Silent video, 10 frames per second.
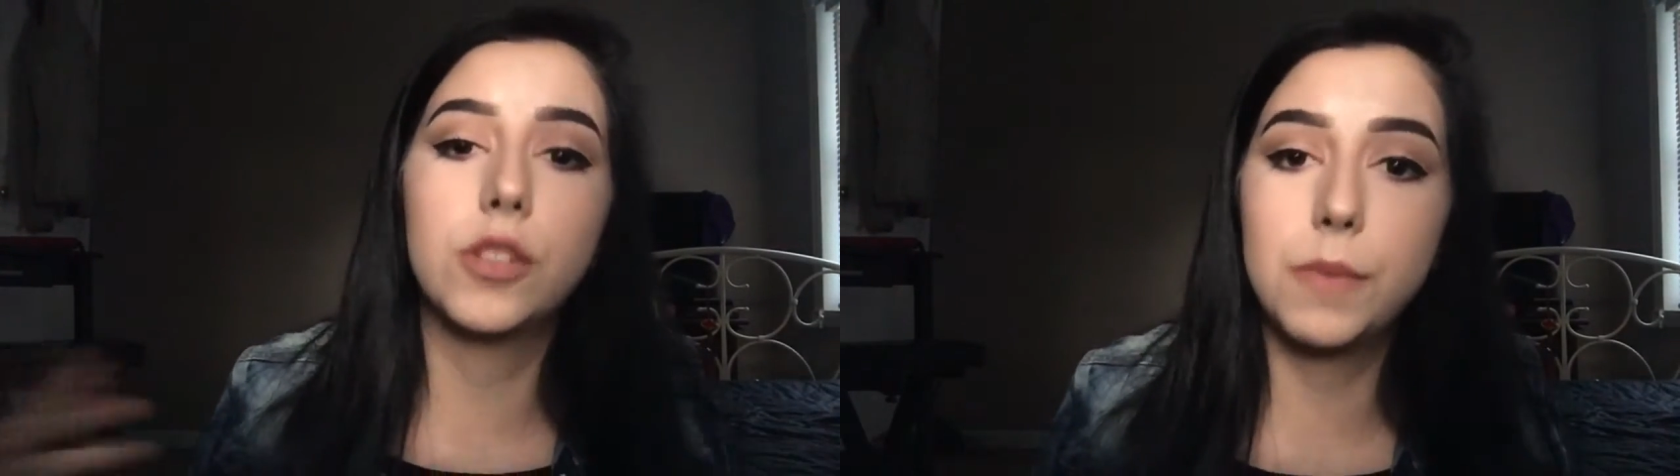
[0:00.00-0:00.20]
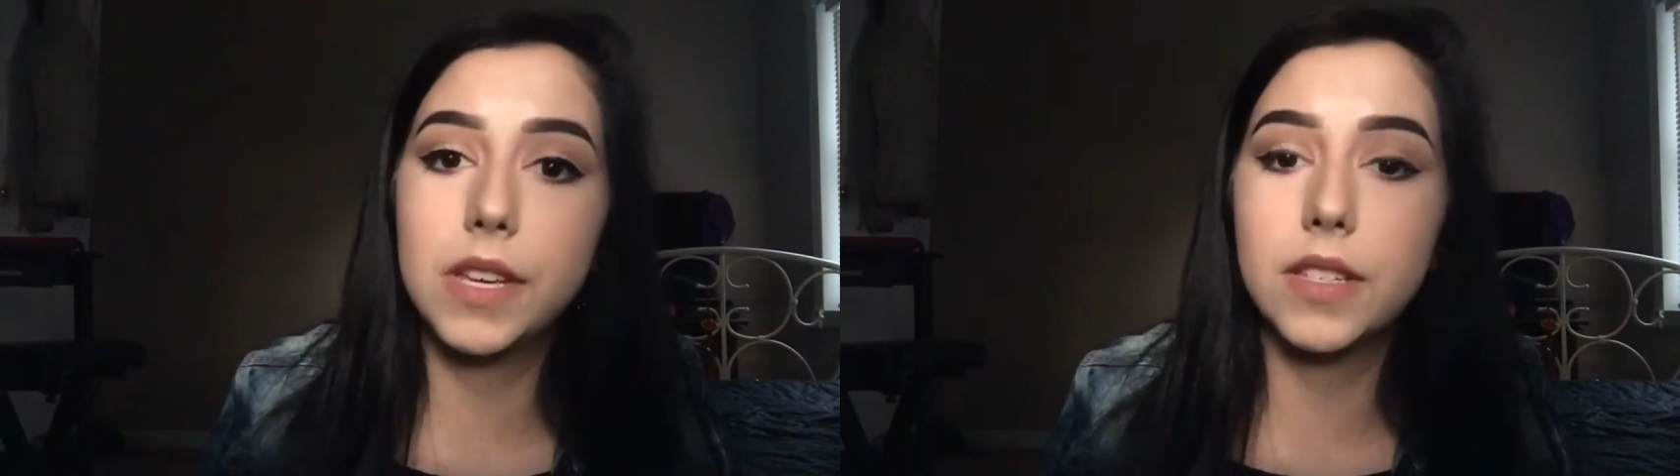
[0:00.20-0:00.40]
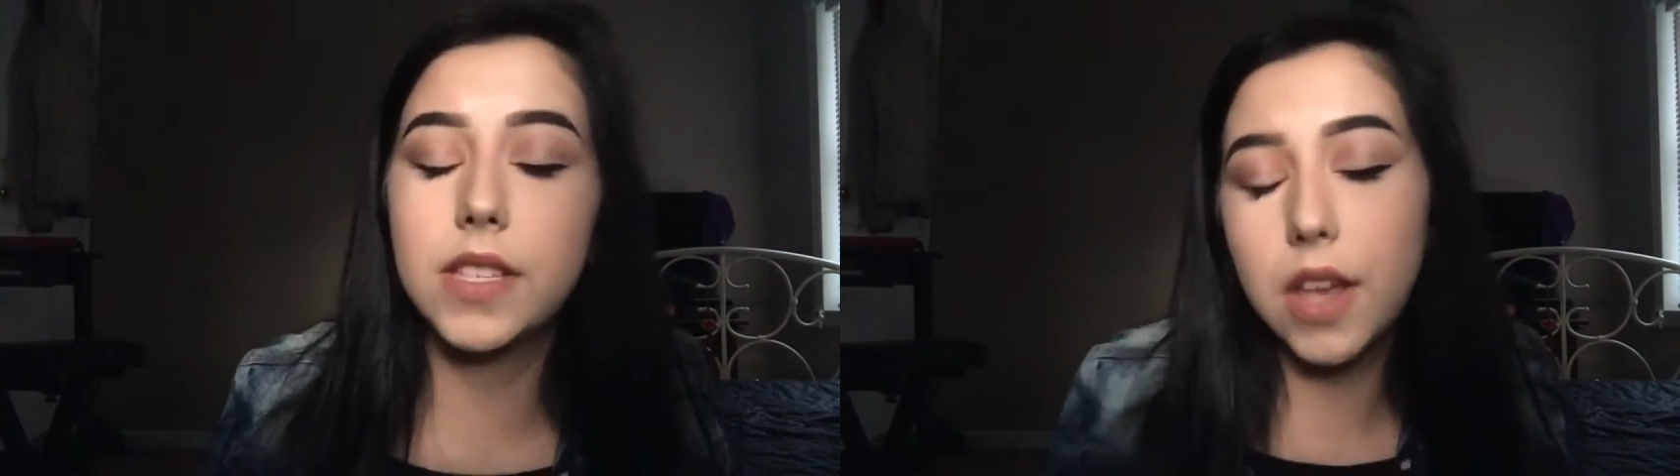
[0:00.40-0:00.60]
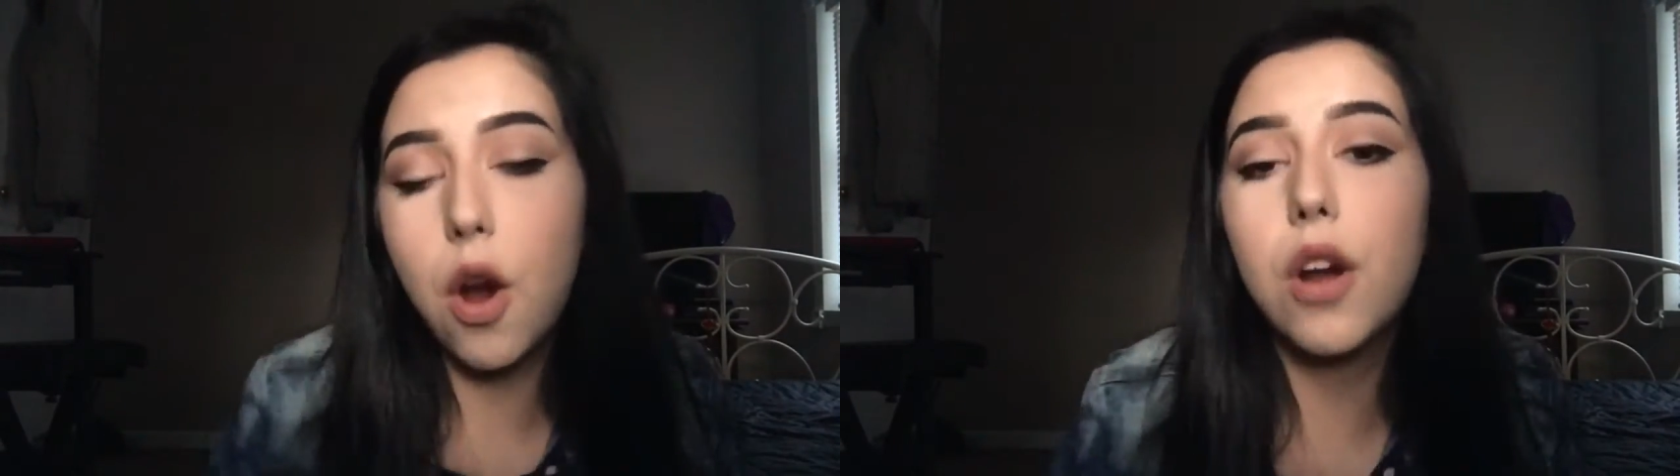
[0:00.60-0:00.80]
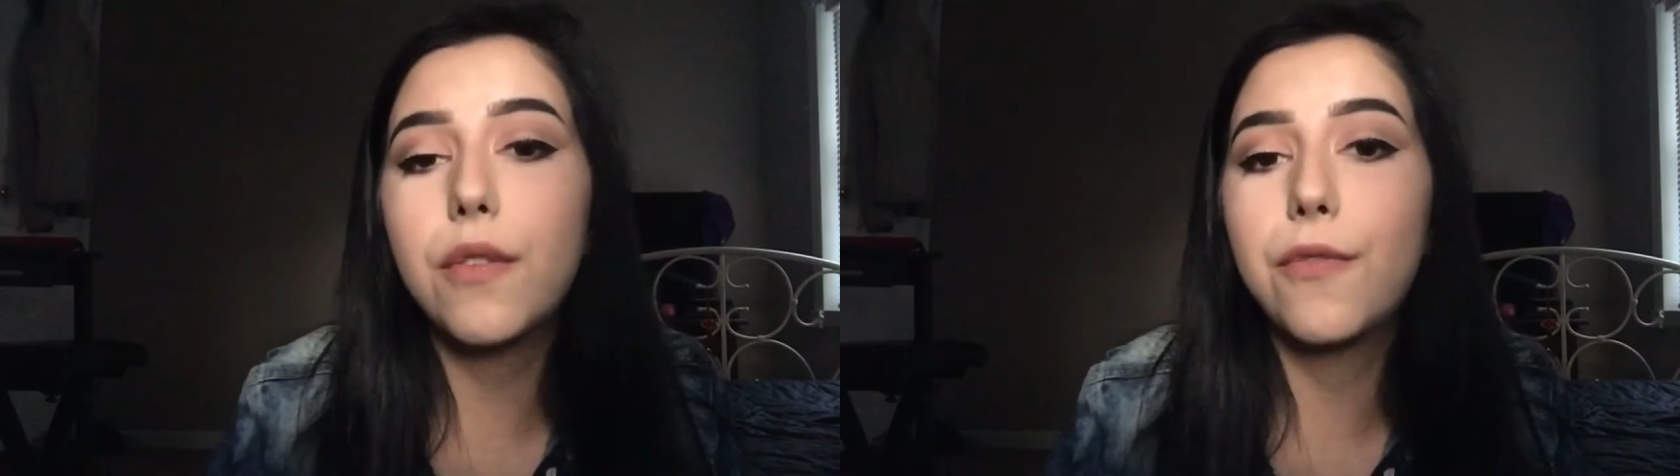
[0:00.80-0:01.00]
just because they
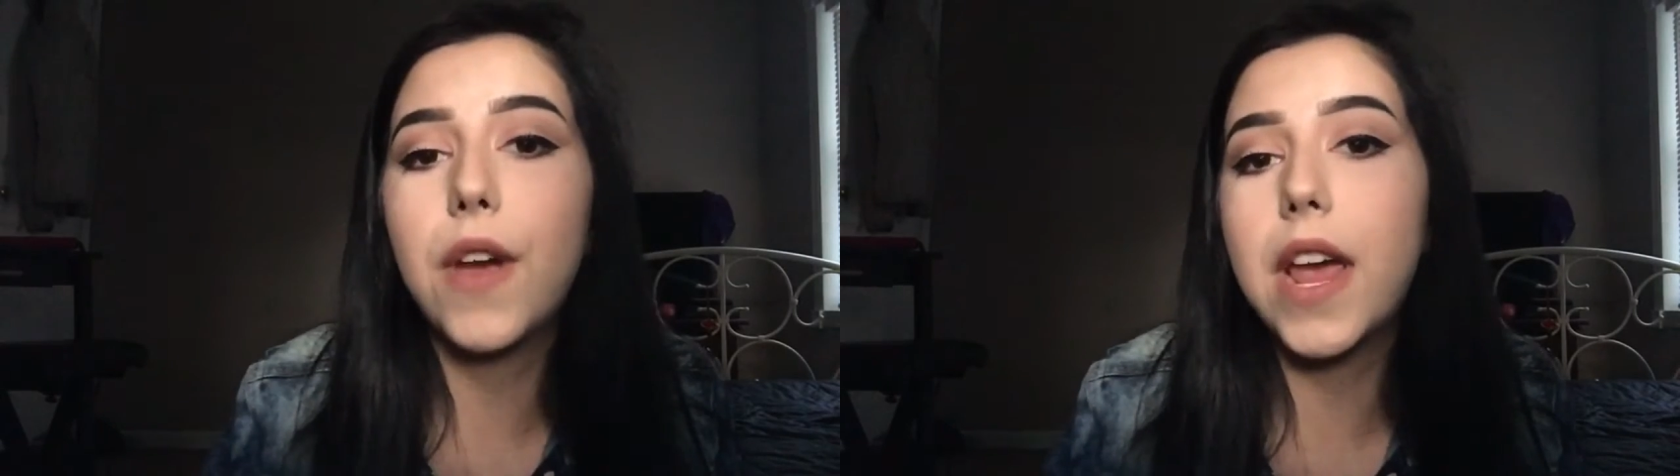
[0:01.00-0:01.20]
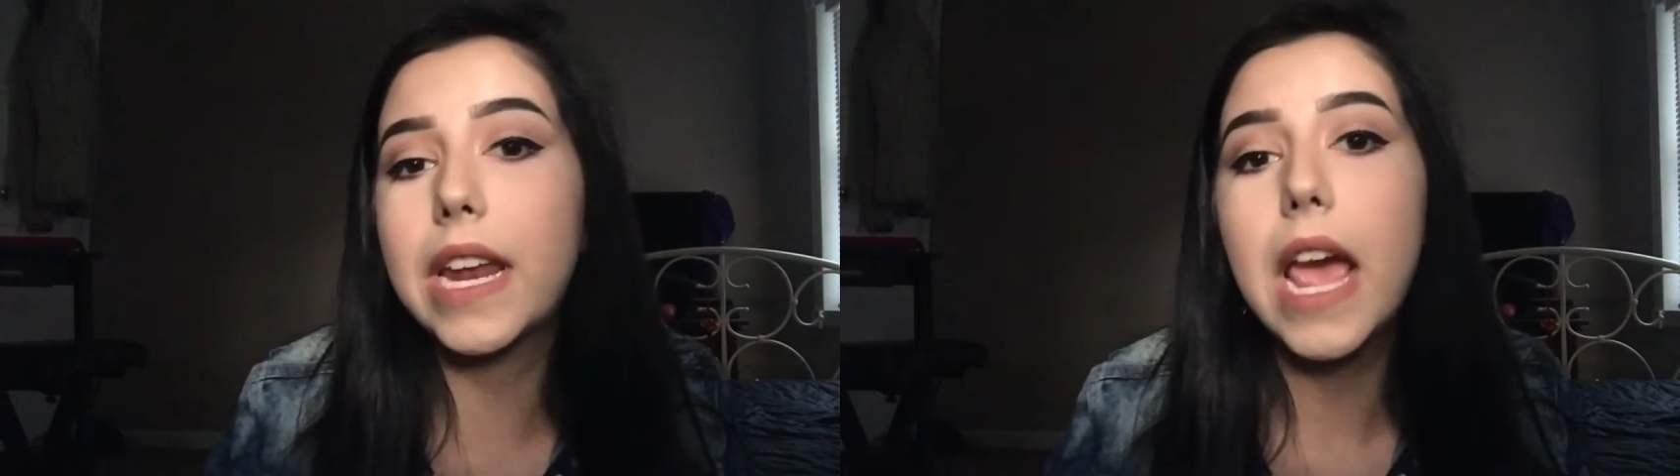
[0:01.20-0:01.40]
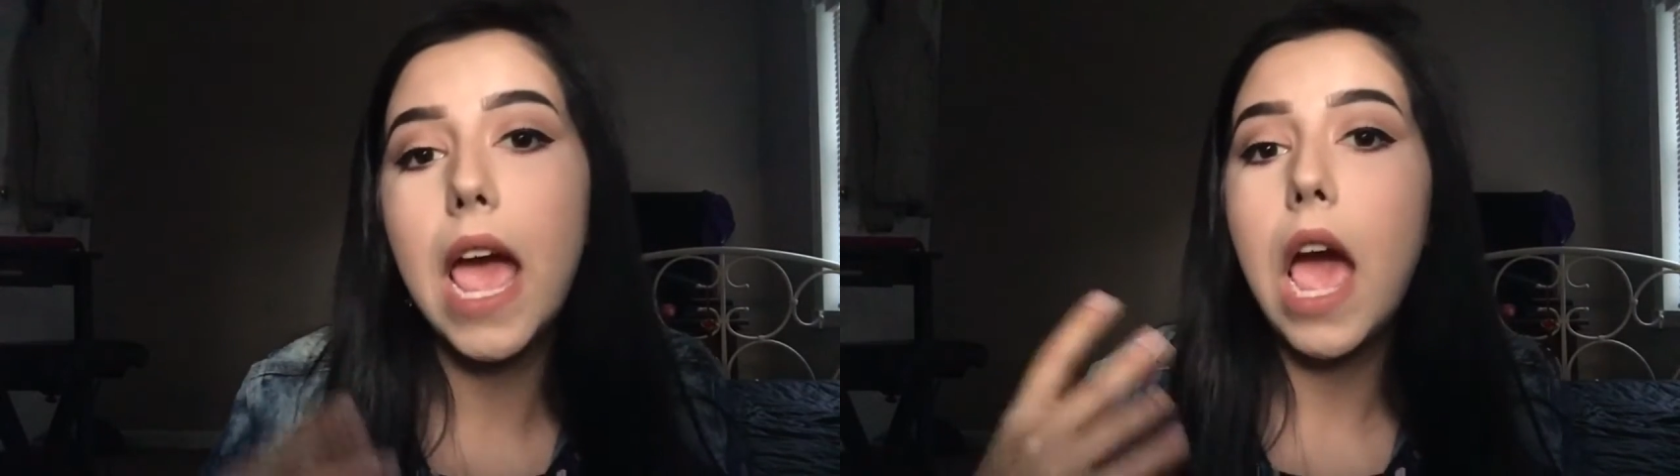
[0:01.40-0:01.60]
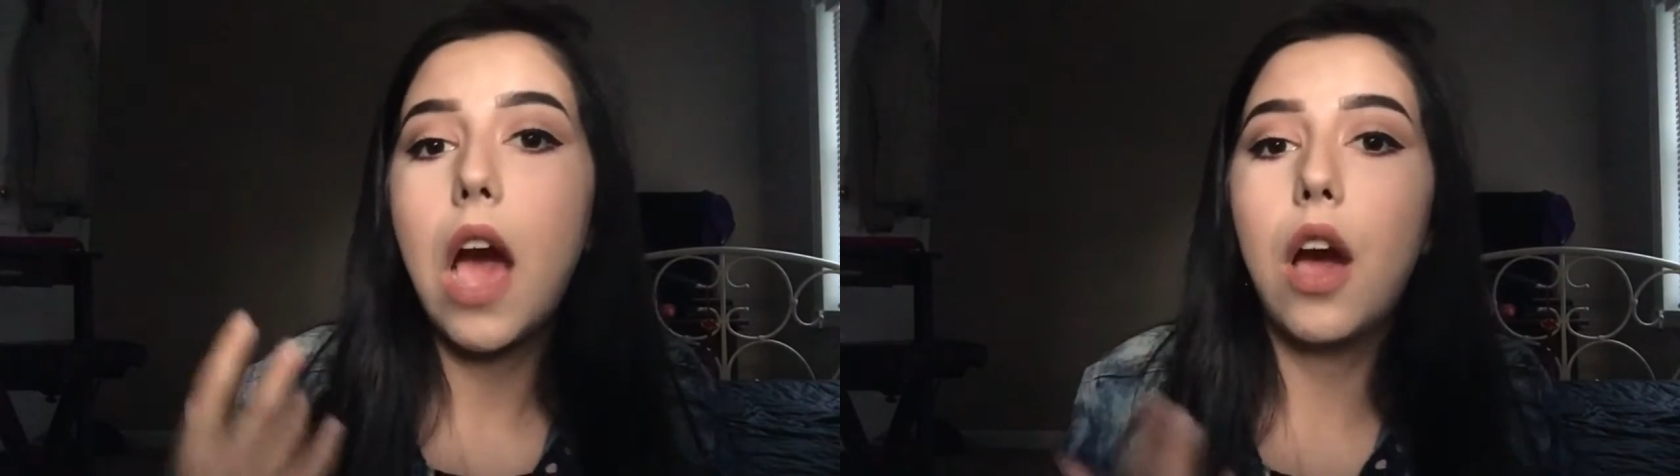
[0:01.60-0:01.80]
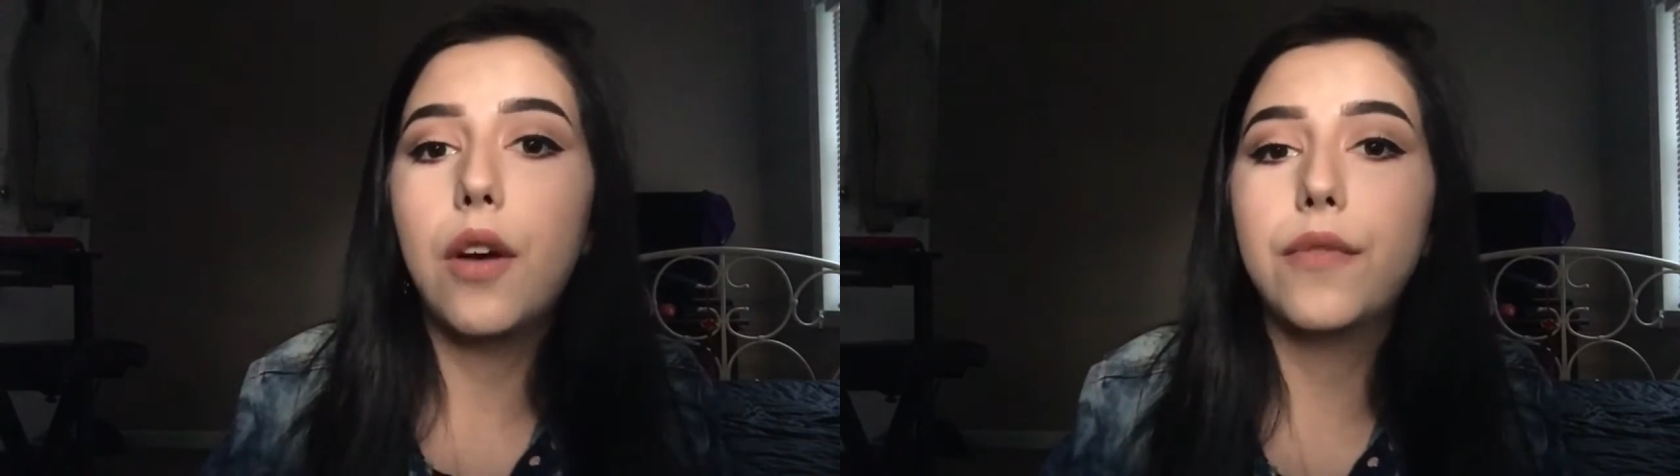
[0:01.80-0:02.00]
are afraid
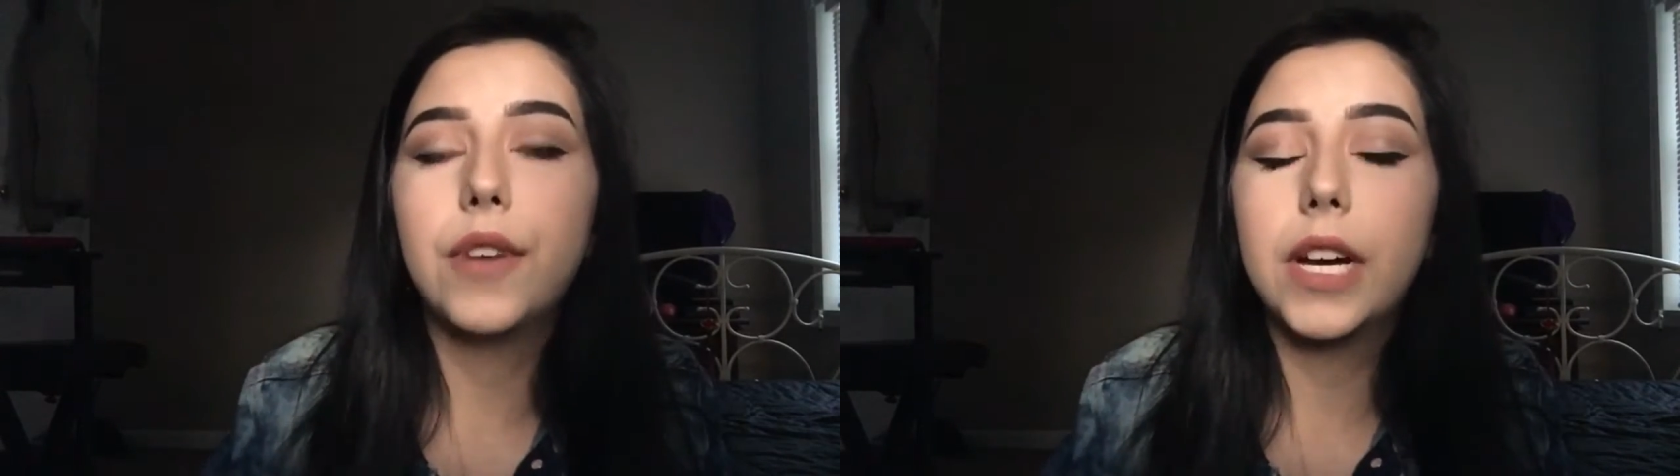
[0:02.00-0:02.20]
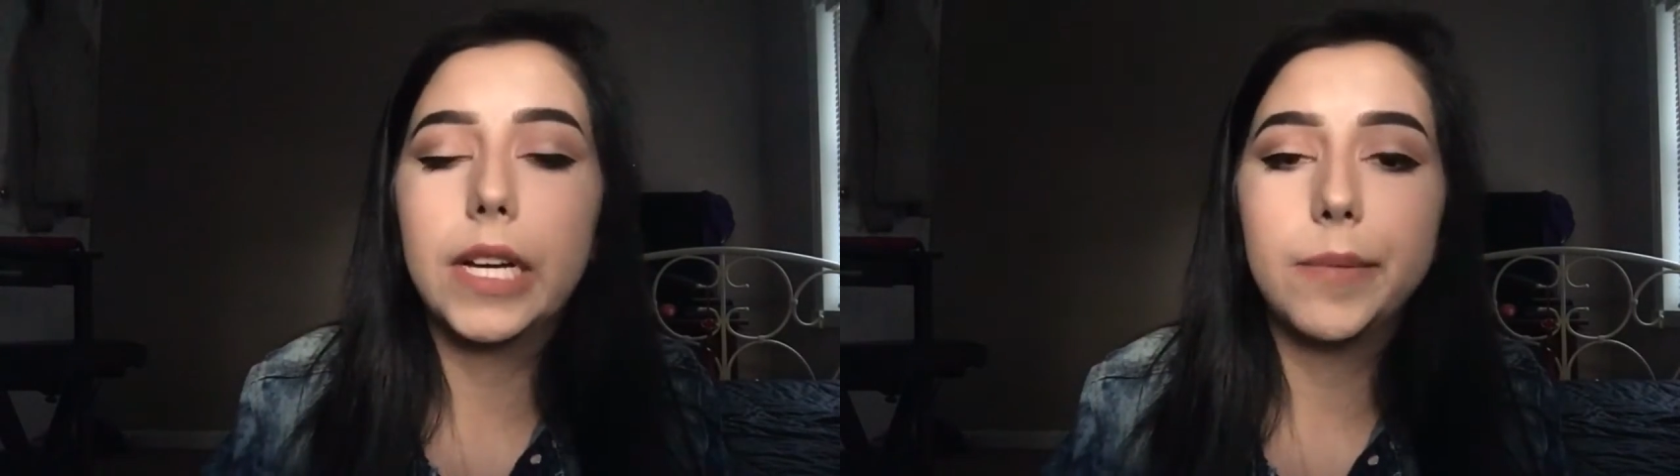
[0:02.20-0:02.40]
of